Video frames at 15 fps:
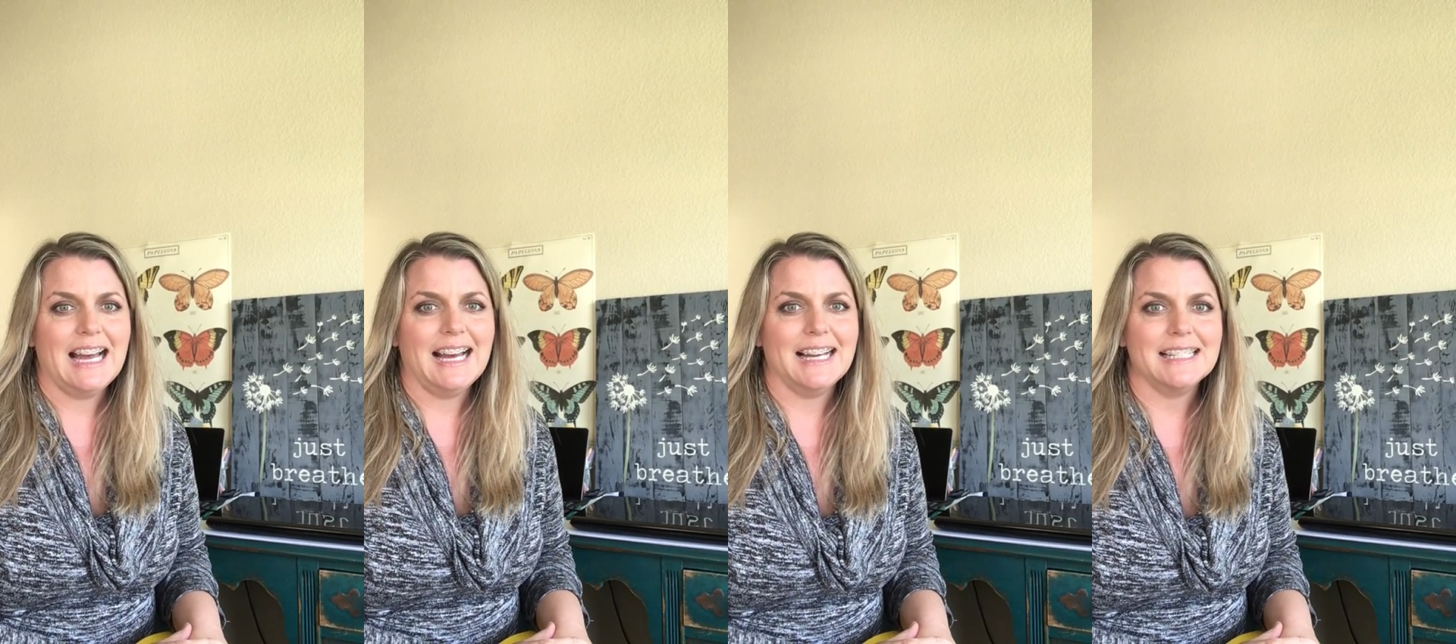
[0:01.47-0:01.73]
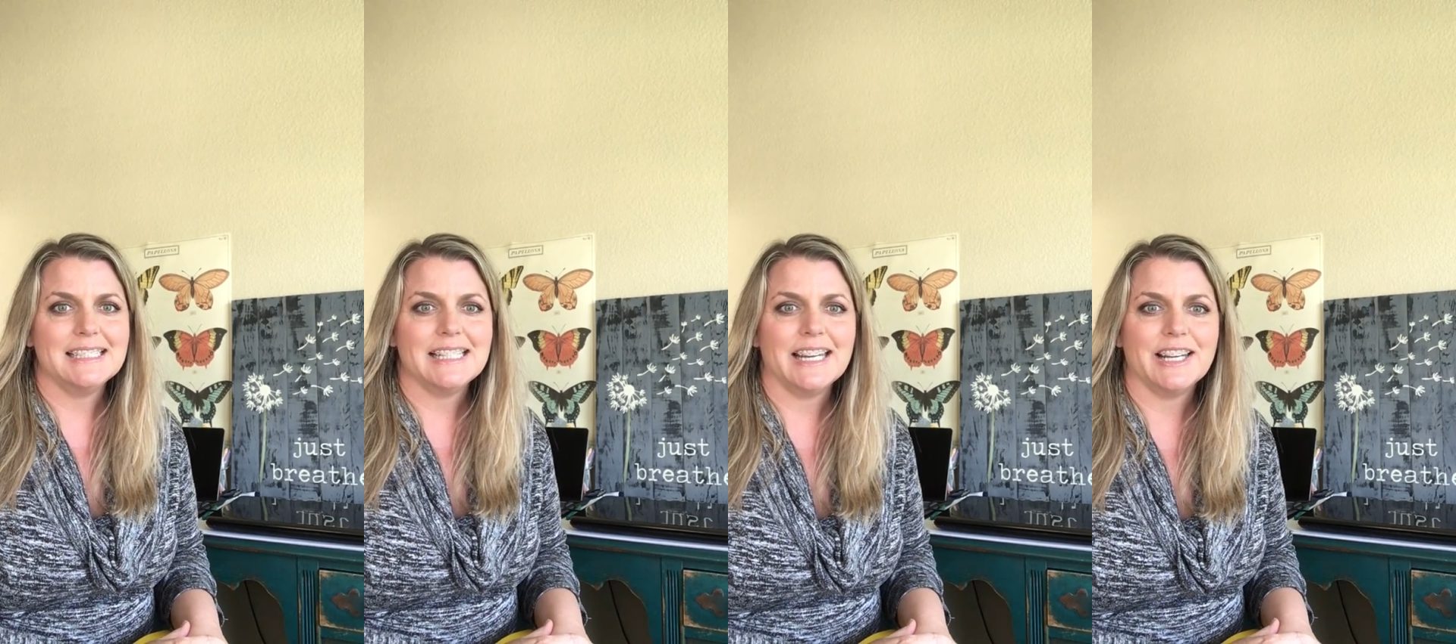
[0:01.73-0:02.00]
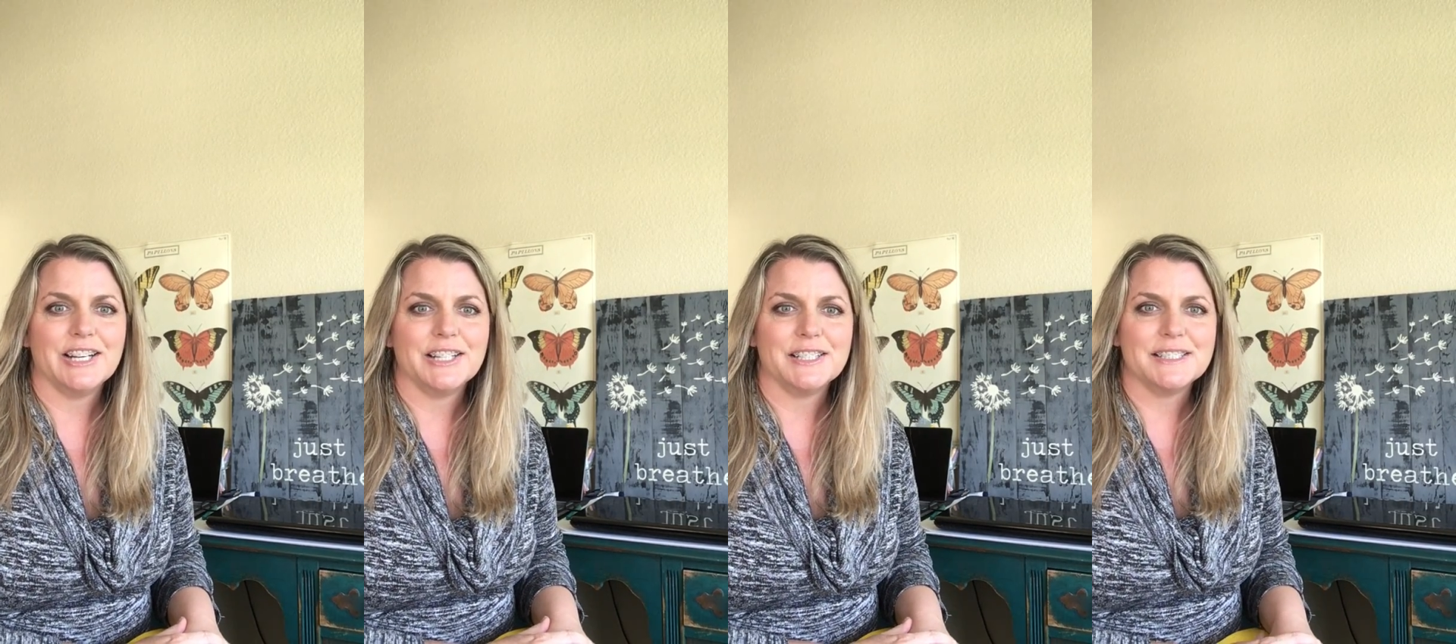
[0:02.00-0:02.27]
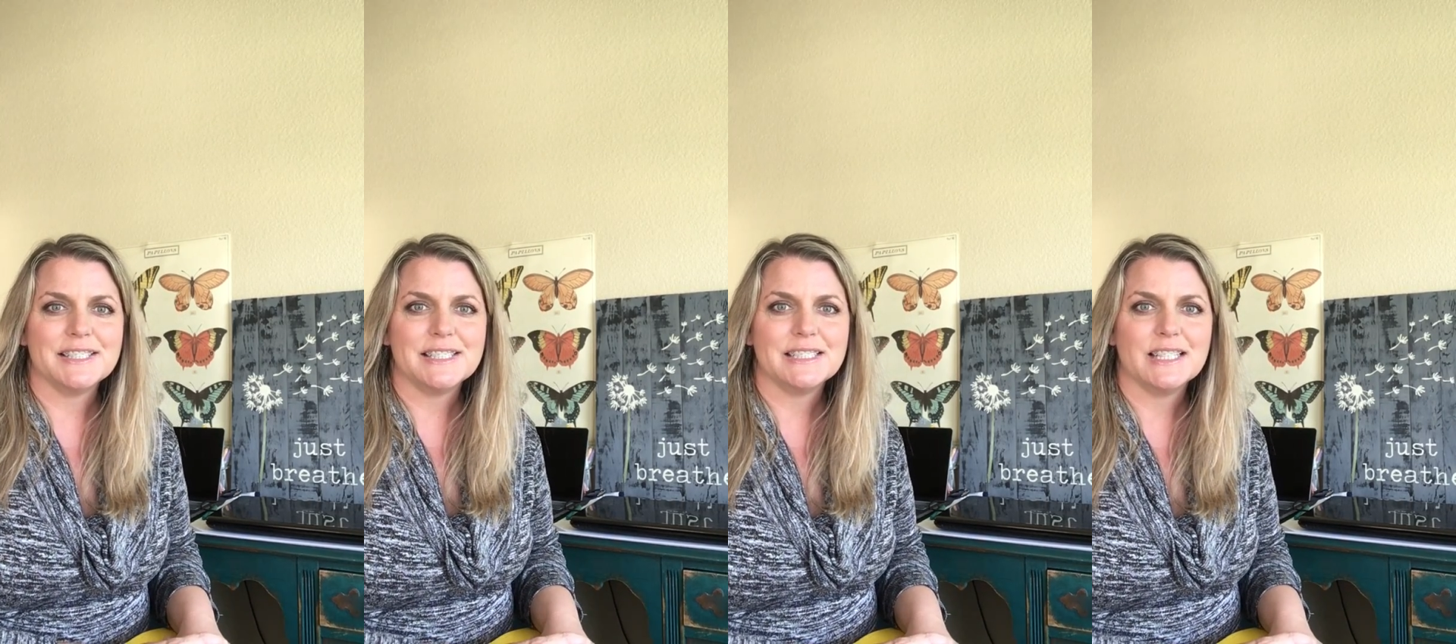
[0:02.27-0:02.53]
Hi
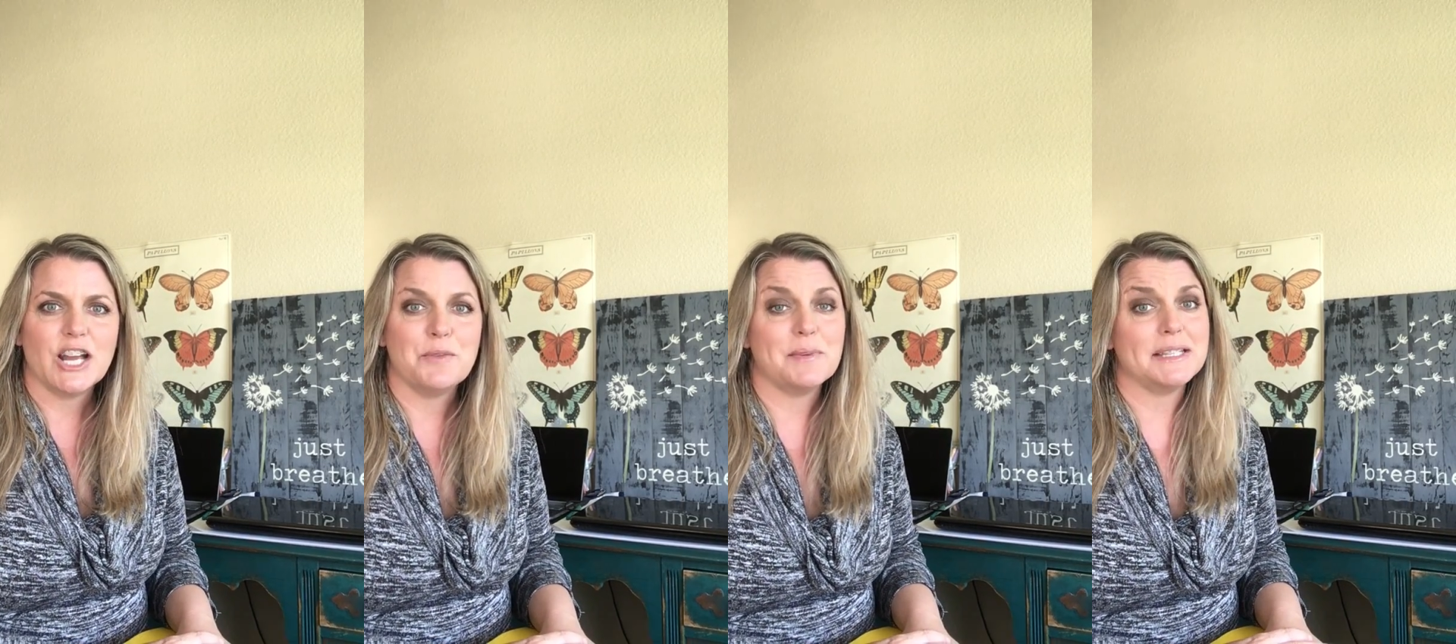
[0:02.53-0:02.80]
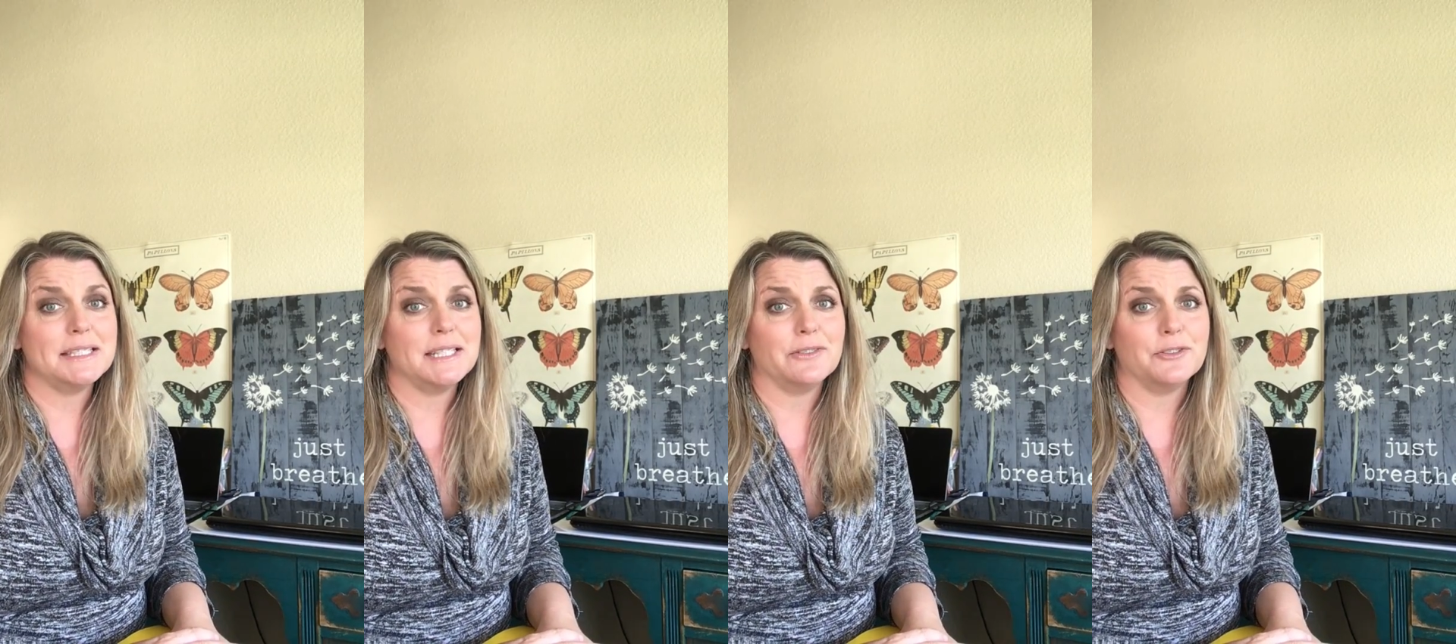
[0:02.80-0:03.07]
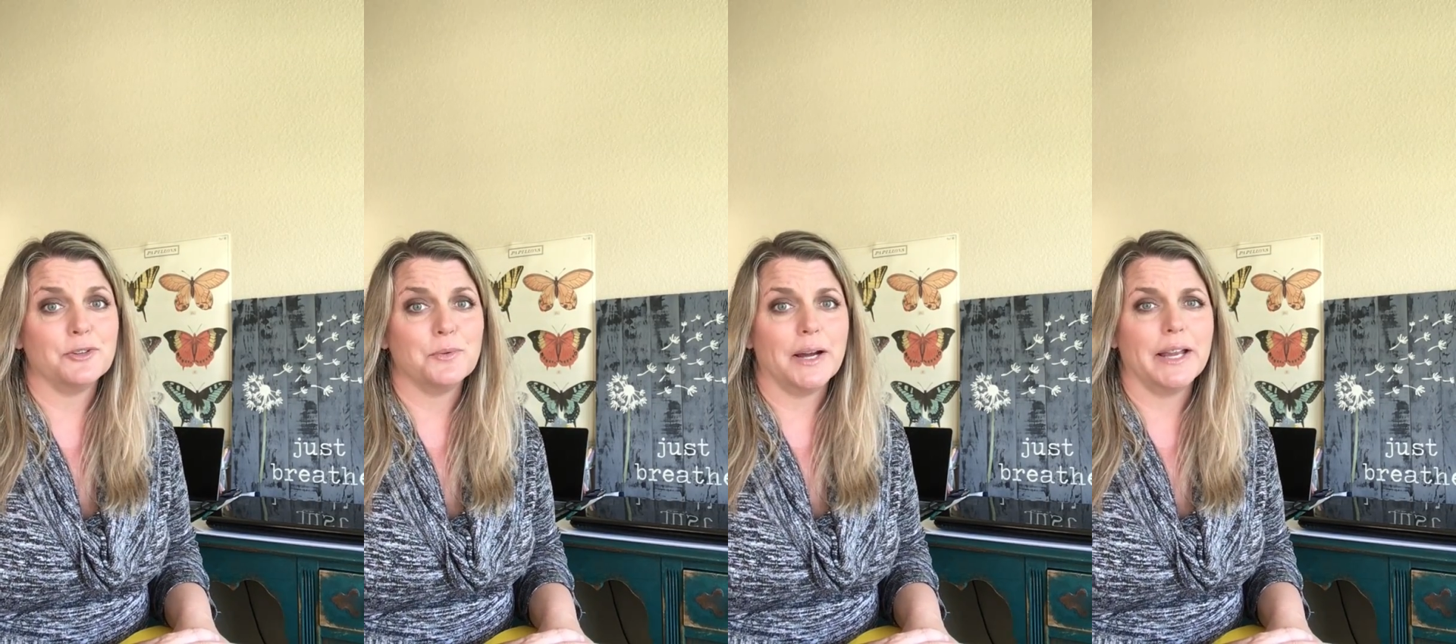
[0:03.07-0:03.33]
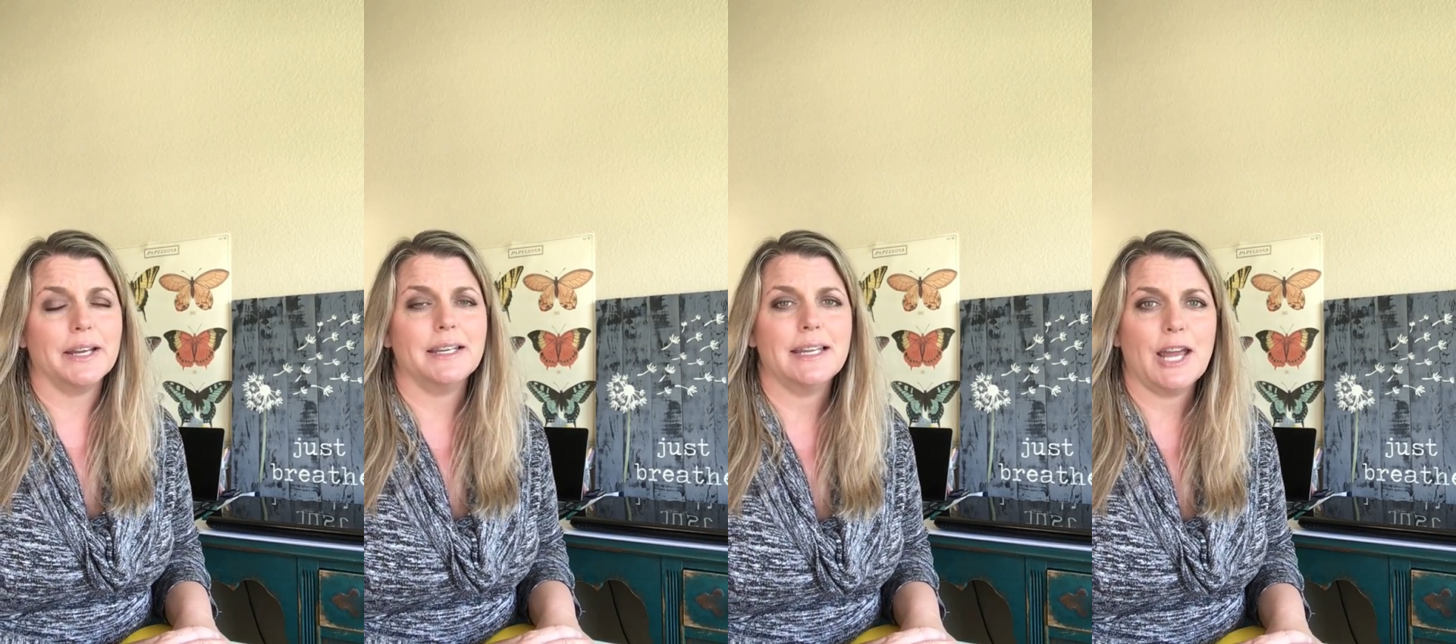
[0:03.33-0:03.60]
Tigers, I missed
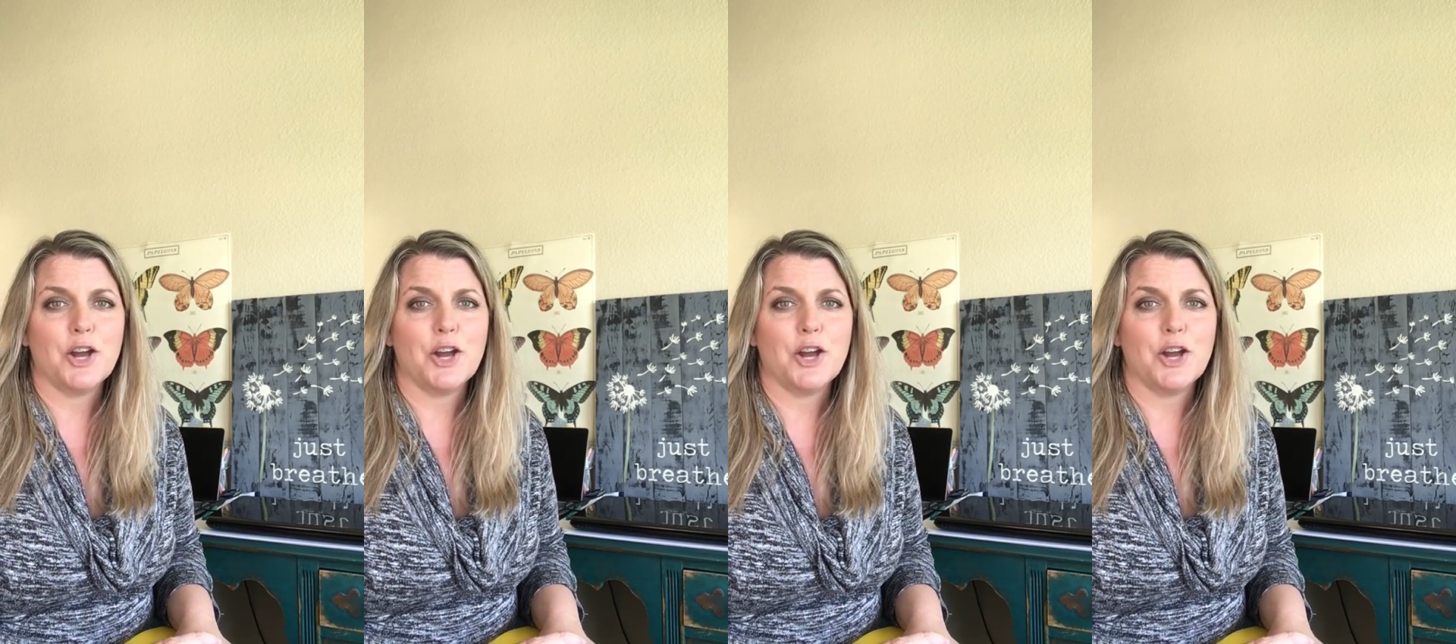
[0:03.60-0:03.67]
everyone.